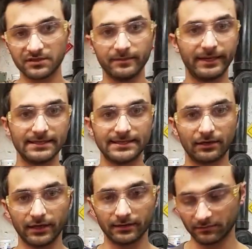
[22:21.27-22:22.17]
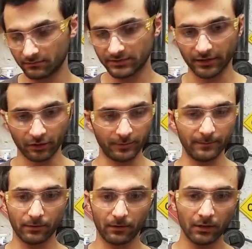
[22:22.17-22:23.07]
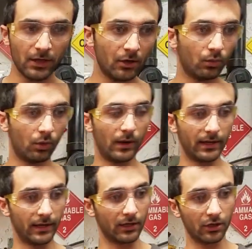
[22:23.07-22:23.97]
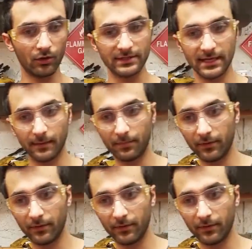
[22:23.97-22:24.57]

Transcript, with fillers: to be considerate to other people, we'll want to close up